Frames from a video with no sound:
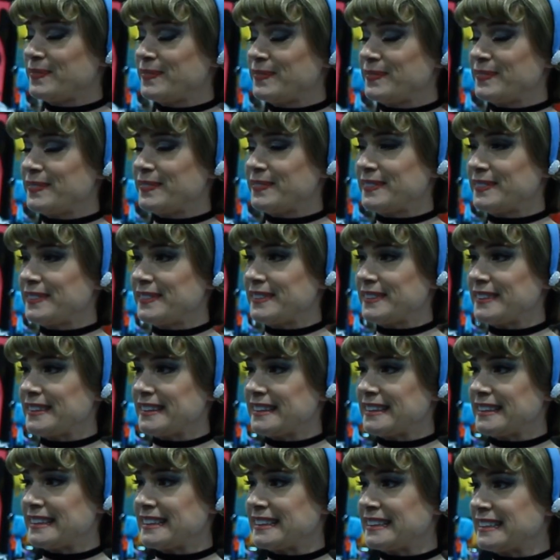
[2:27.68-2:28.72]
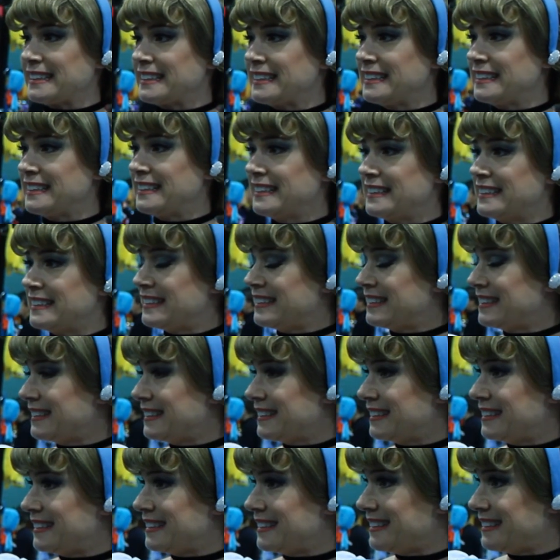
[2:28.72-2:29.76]

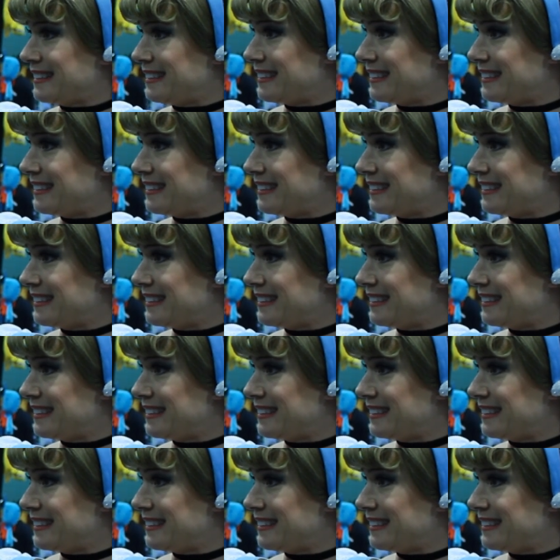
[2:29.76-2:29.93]
This person isn't speaking.